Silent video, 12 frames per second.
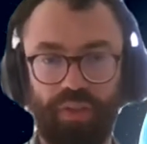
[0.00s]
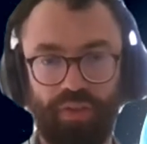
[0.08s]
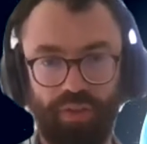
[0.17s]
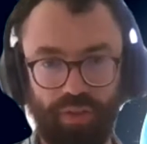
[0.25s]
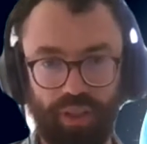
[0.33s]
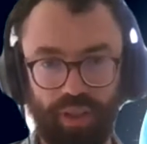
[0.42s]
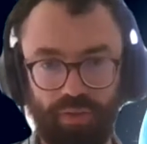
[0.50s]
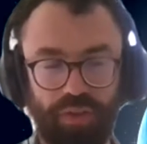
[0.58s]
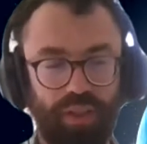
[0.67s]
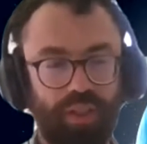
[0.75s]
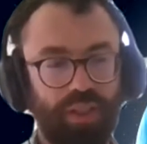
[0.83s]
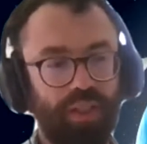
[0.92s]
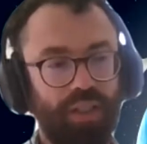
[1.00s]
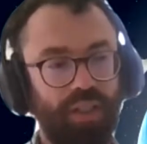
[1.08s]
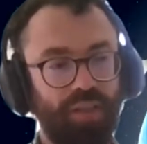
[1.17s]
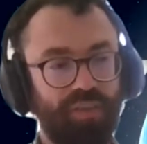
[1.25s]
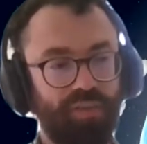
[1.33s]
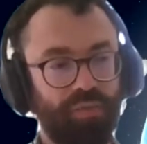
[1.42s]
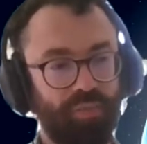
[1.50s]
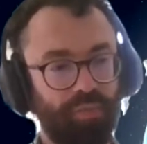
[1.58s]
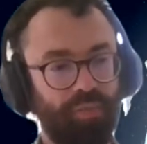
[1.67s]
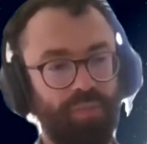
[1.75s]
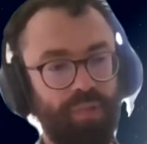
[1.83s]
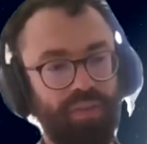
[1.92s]
So if
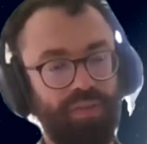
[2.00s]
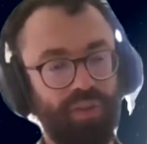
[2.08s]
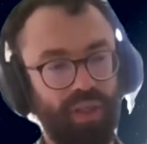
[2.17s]
you